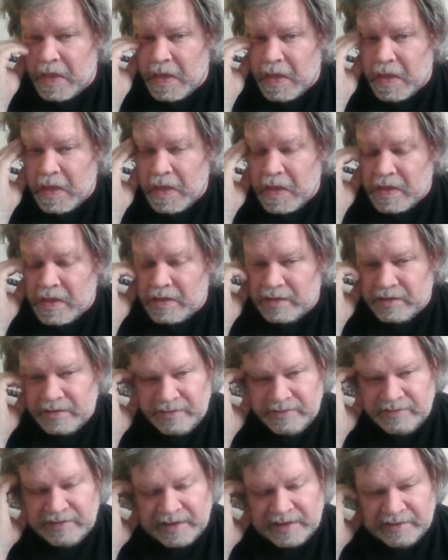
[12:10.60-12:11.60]
Yeah.
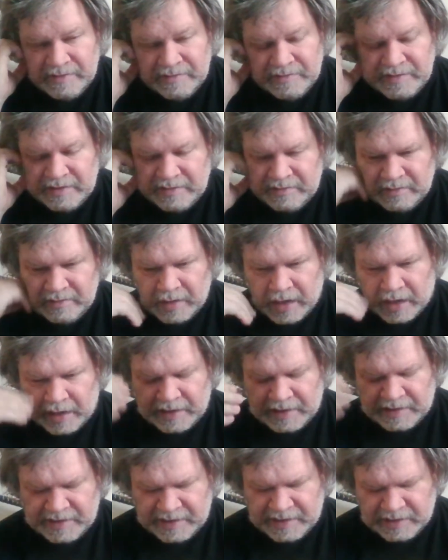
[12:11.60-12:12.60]
And then
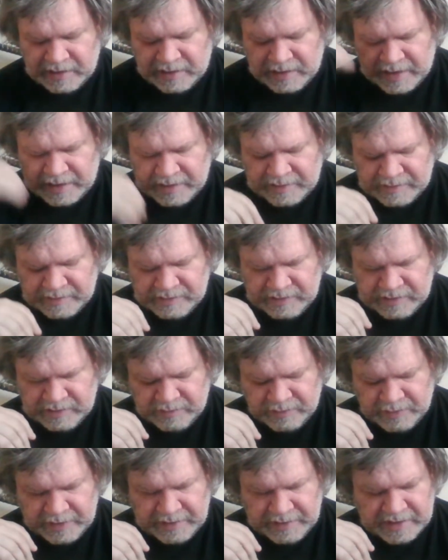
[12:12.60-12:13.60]
on and down the line, you know,
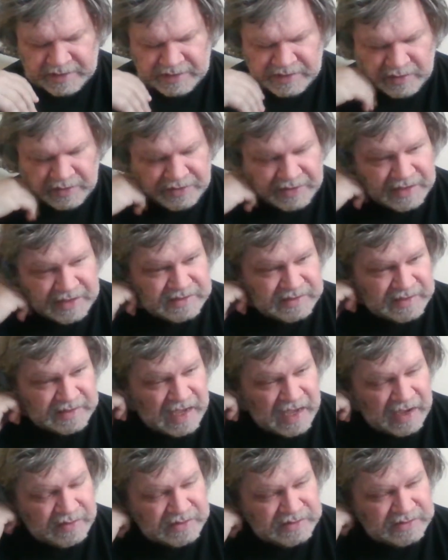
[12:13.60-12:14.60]
where you got the only thing is
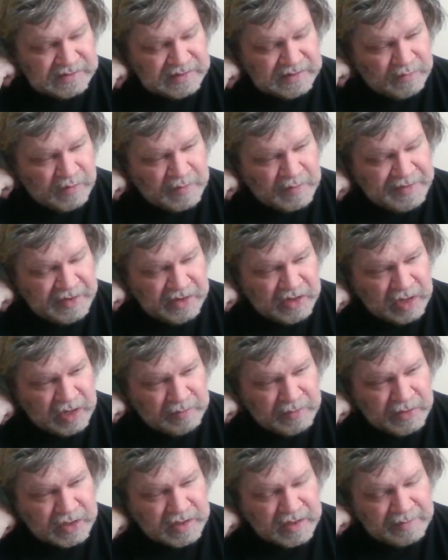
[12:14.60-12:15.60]
how is Whoopi
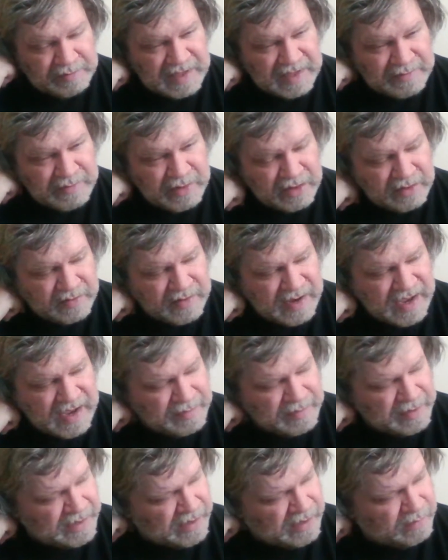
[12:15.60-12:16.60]
Goldberg gonna play Mother
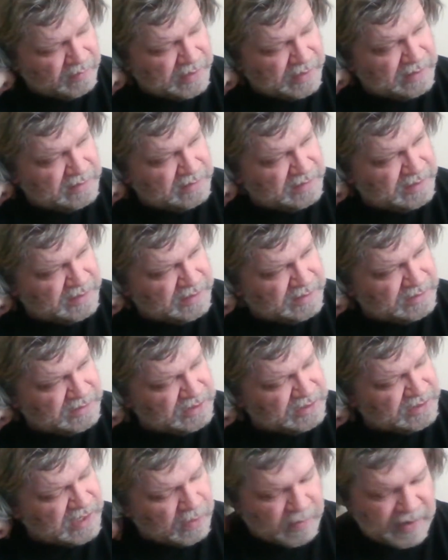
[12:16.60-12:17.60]
Abigail? Well, yeah,
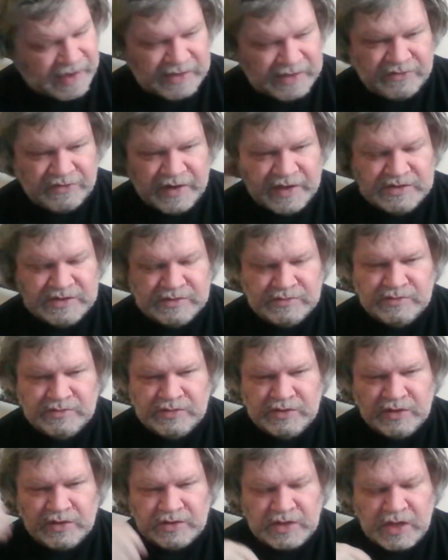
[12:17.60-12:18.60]
she's got white dreads and
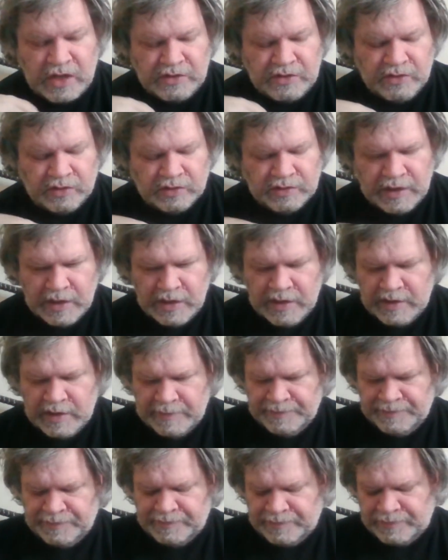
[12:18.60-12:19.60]
look talking old.
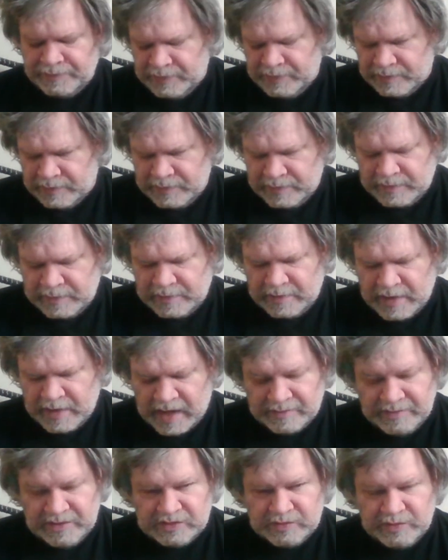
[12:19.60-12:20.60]

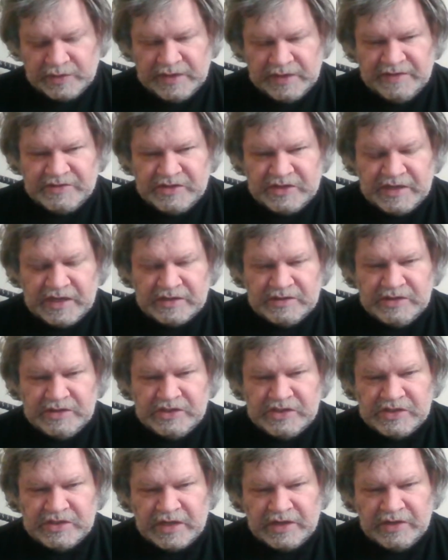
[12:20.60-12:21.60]
I'm just relieved she not
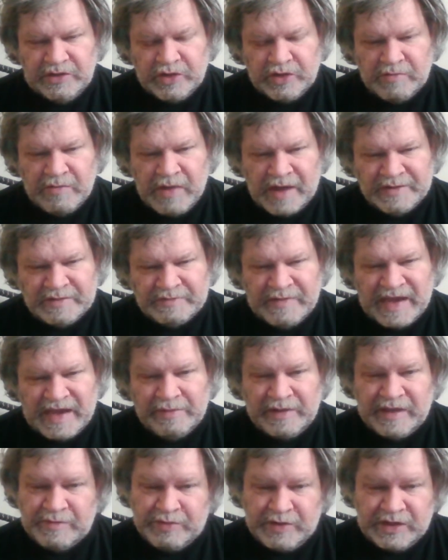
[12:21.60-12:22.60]
she's not doing a Moms
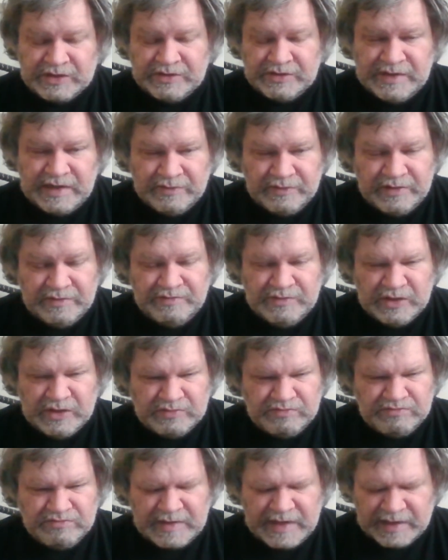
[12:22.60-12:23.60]
Mabley impression. That would just
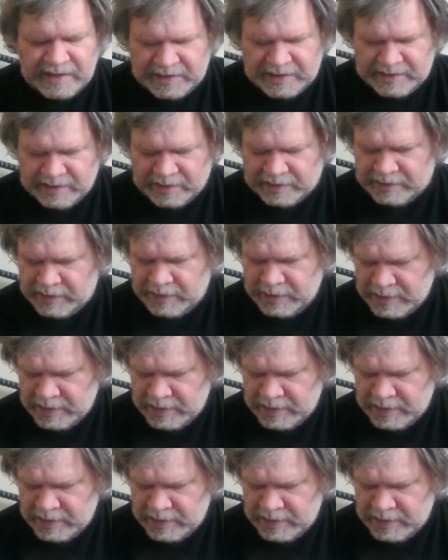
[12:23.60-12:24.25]
kind of kill it.